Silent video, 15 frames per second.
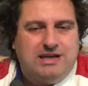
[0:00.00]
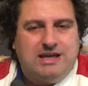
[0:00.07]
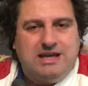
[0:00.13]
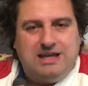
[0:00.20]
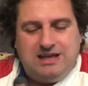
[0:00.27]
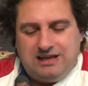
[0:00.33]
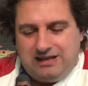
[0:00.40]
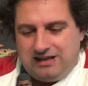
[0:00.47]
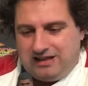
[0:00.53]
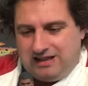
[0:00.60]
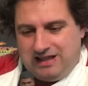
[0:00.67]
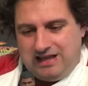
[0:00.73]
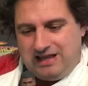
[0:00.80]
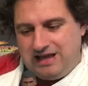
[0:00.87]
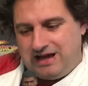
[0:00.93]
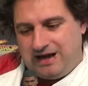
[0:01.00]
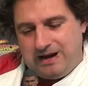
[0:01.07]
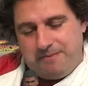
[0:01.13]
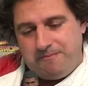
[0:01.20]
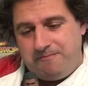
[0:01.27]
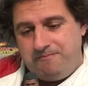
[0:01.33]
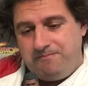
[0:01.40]
in
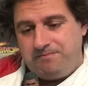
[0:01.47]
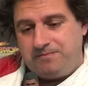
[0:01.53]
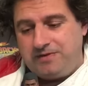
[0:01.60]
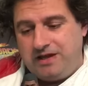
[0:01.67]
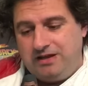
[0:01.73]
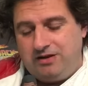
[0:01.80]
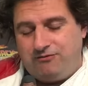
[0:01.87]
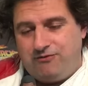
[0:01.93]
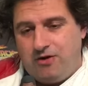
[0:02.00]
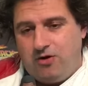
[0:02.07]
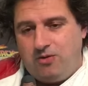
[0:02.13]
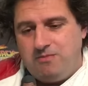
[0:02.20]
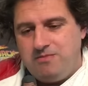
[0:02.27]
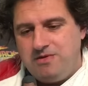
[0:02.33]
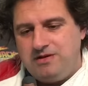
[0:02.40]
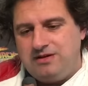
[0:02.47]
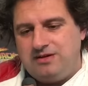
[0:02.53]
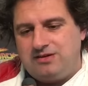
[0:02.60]
the film.